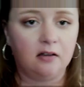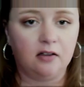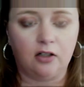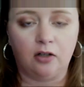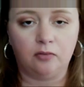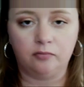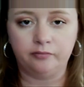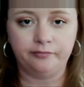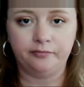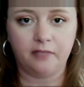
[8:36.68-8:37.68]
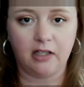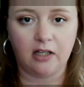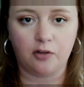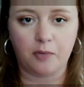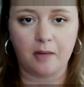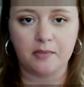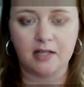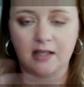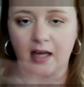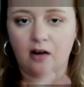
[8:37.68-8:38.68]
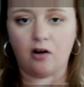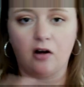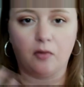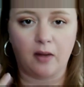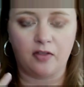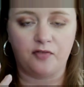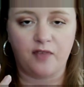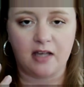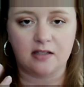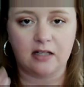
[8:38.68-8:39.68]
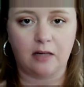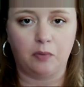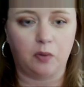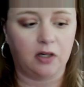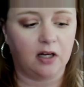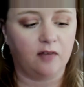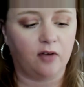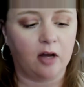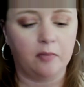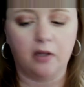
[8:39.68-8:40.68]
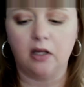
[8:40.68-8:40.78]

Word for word: you know, any other problems like that around the face that I would want to cover up.